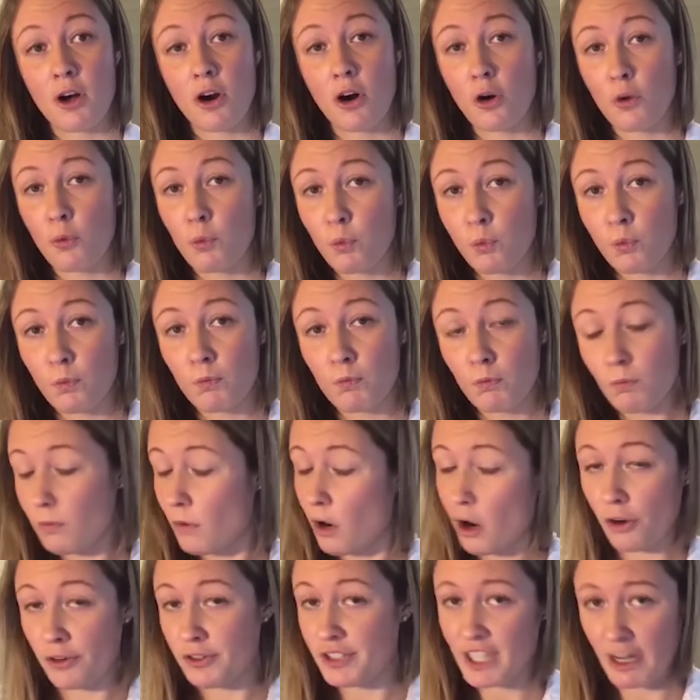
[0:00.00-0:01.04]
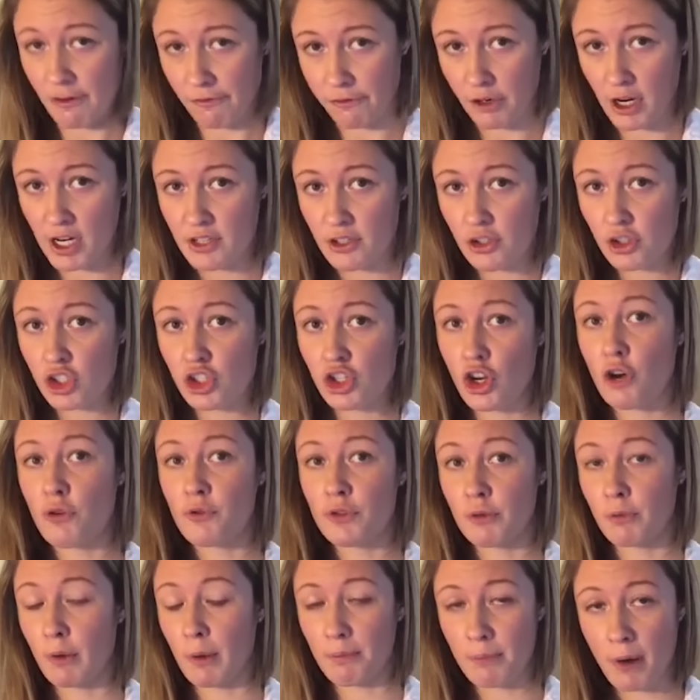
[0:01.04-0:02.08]
are different. So
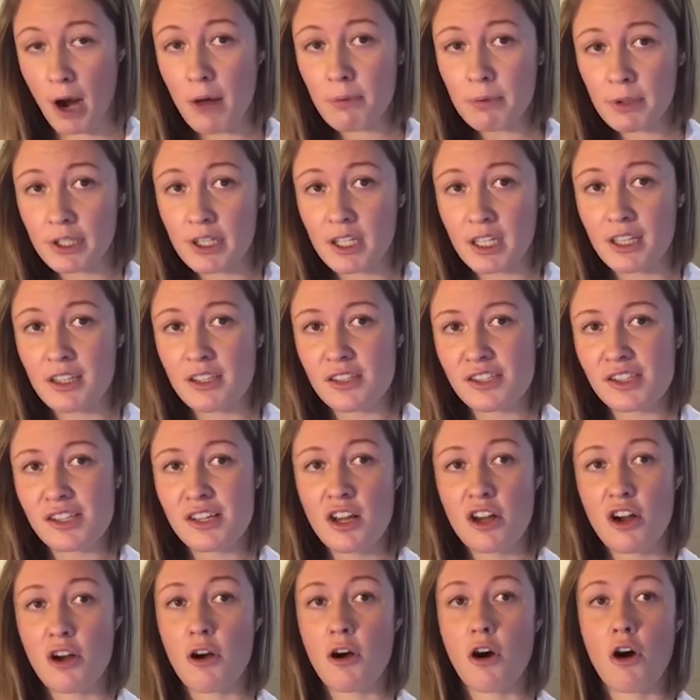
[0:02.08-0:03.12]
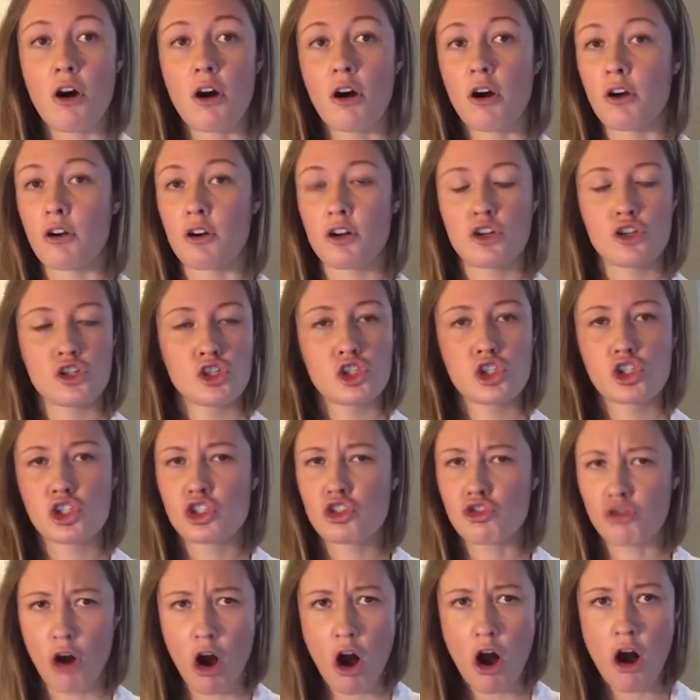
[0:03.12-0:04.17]
the Republicans are
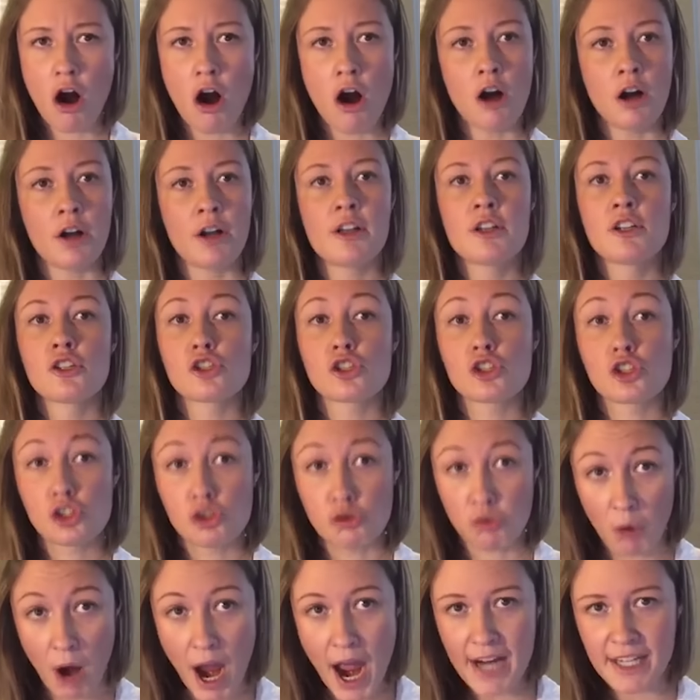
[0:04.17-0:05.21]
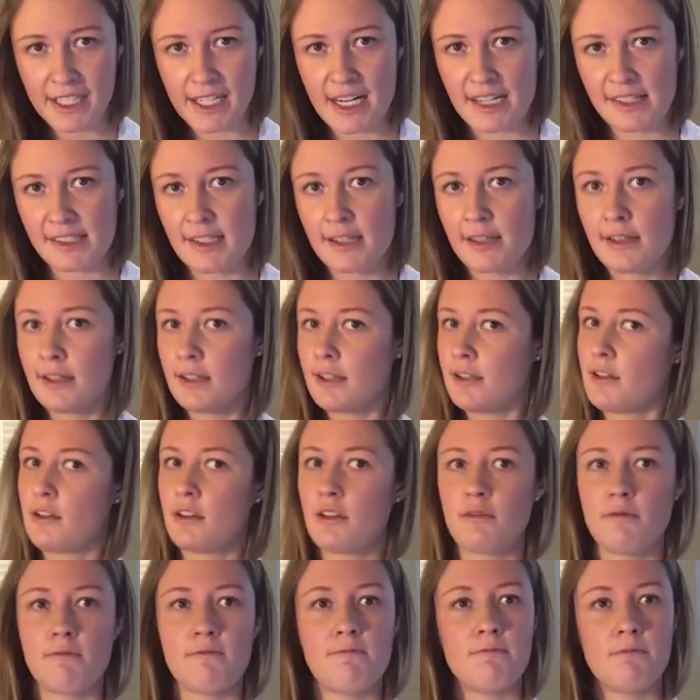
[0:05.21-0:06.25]
strong, strident,
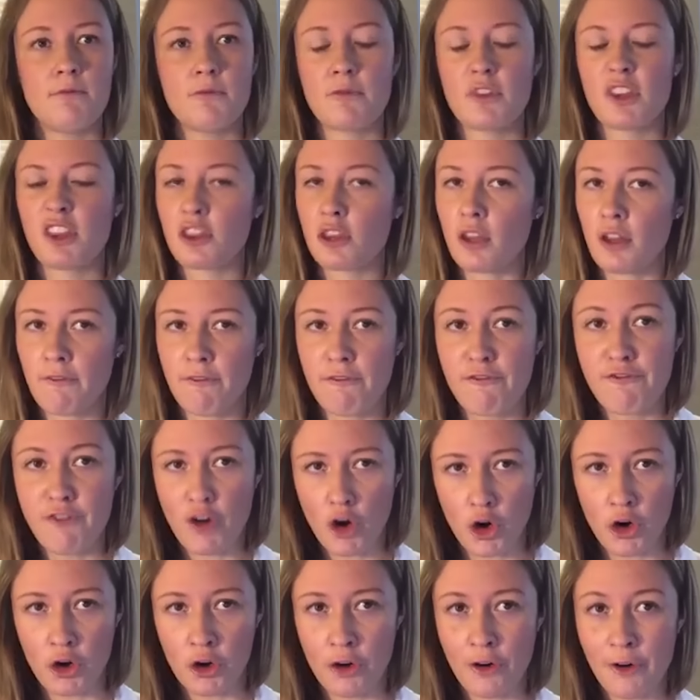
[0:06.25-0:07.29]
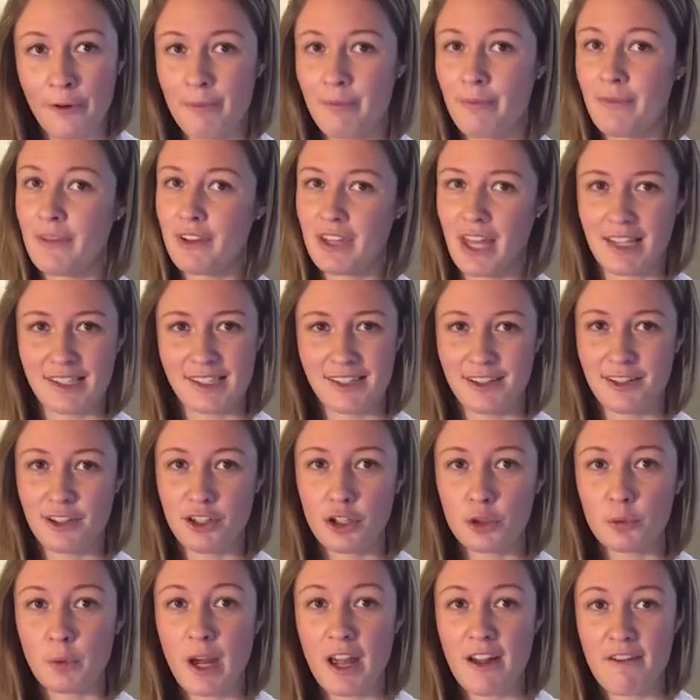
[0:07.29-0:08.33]
firm, that's a
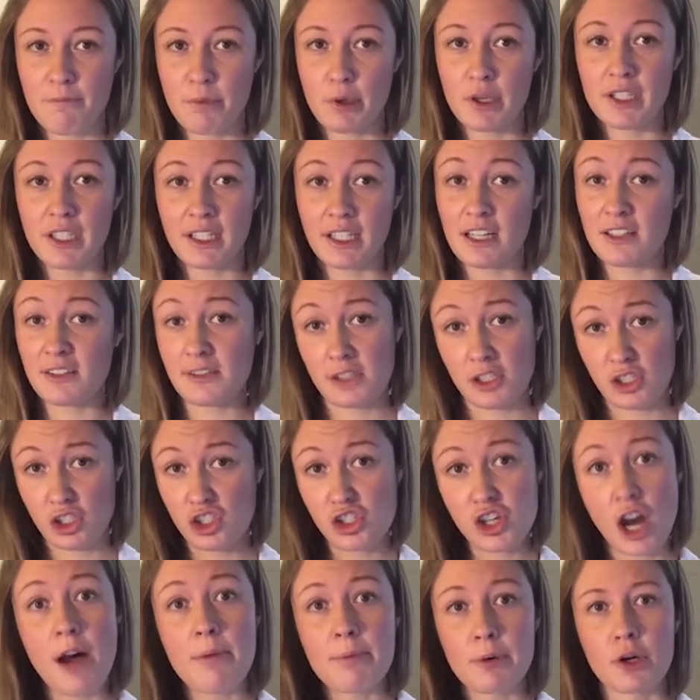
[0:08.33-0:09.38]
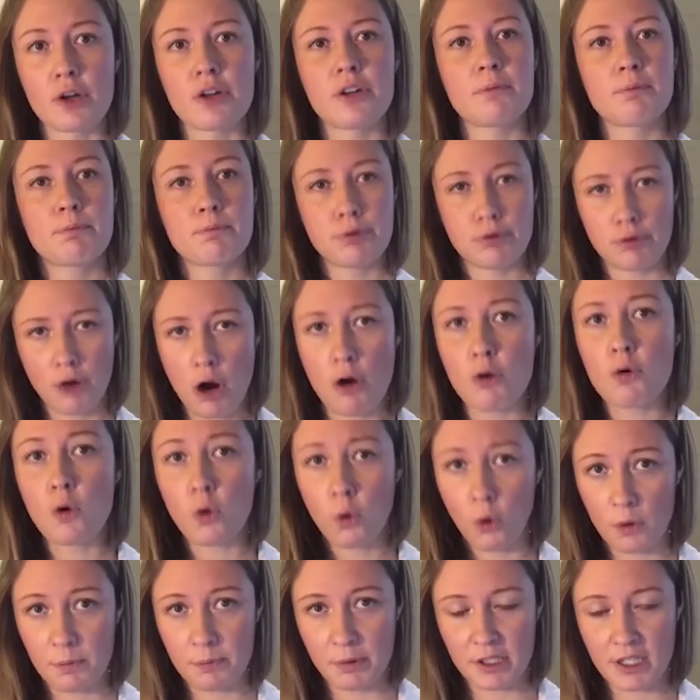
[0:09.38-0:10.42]
good way of putting it, stubborn,
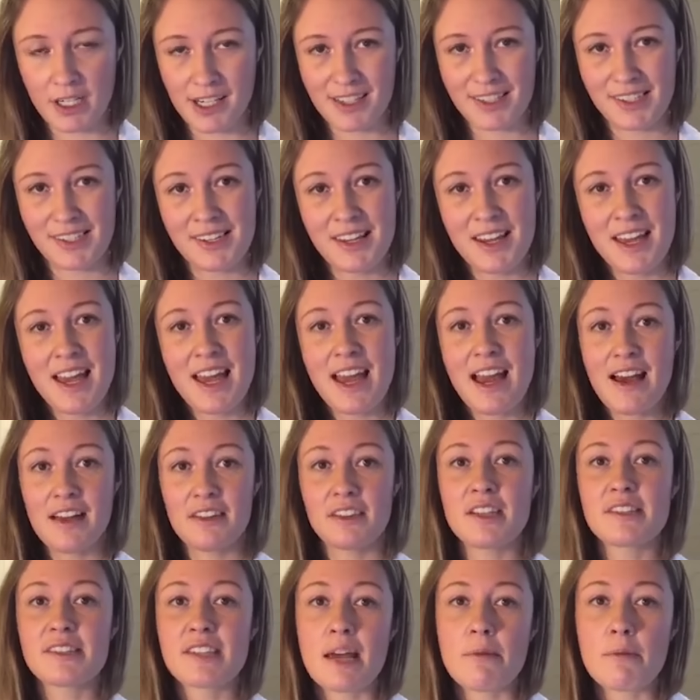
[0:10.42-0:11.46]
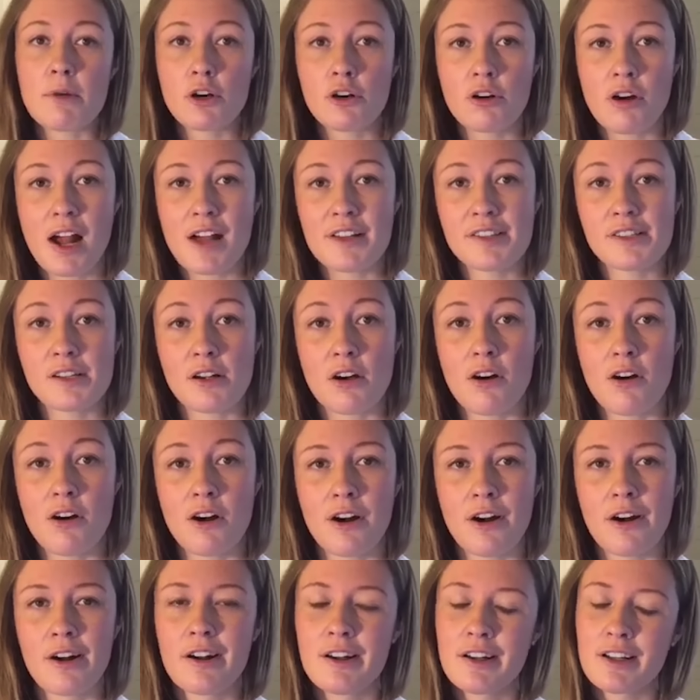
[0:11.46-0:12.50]
pro-corporatists. And the Democrats
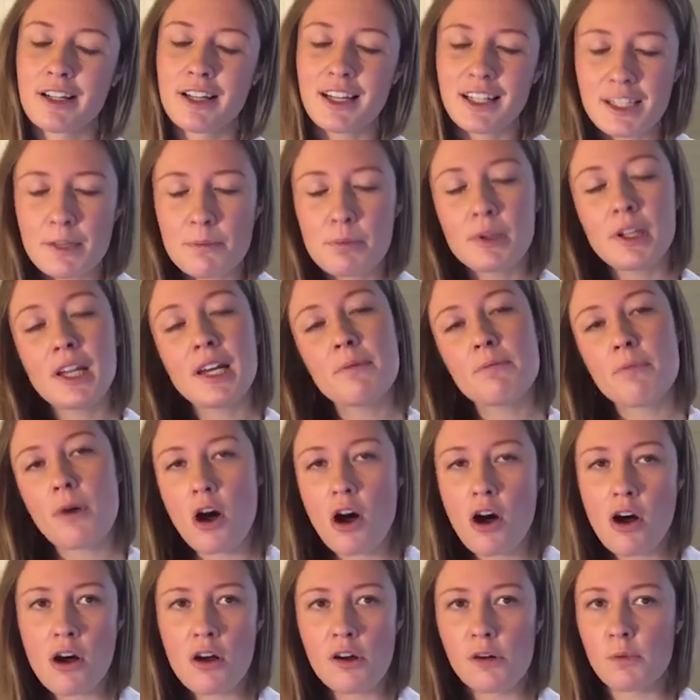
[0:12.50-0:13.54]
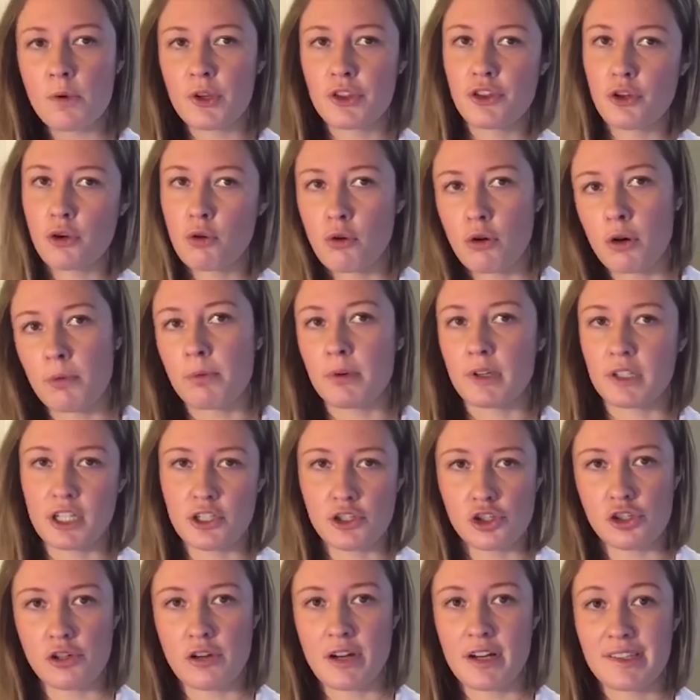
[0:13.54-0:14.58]
are gonna play ball with the corporate
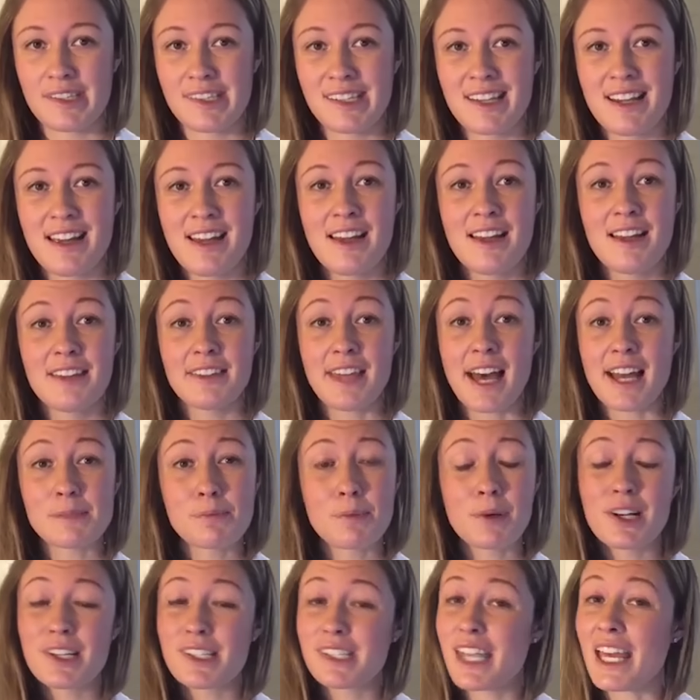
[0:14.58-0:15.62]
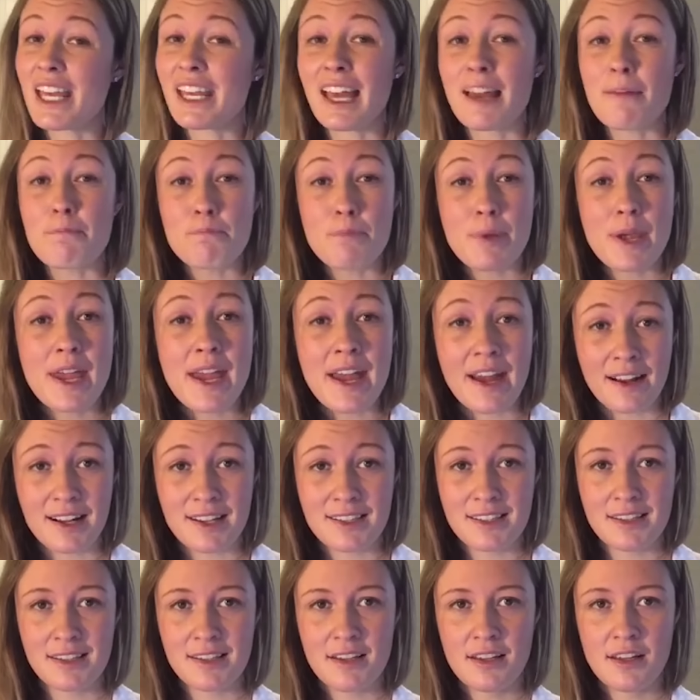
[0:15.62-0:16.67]
interests. That's because they get
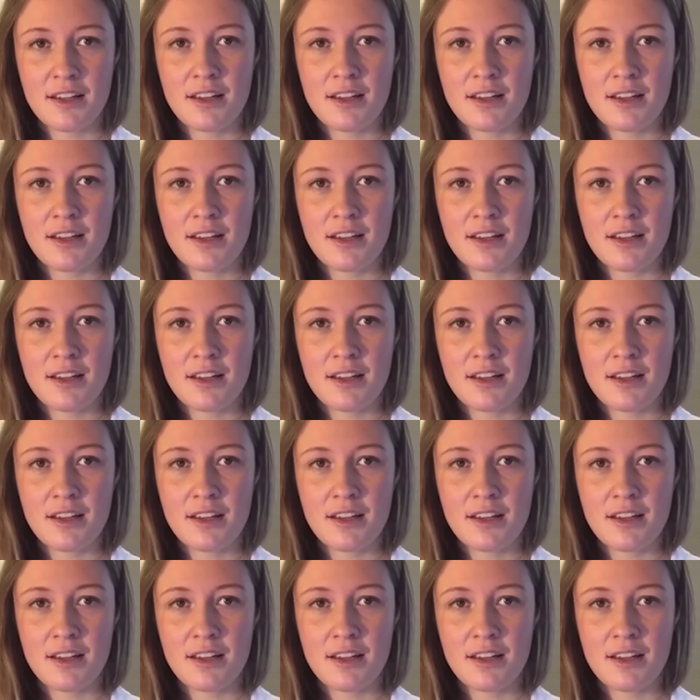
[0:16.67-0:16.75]
picked.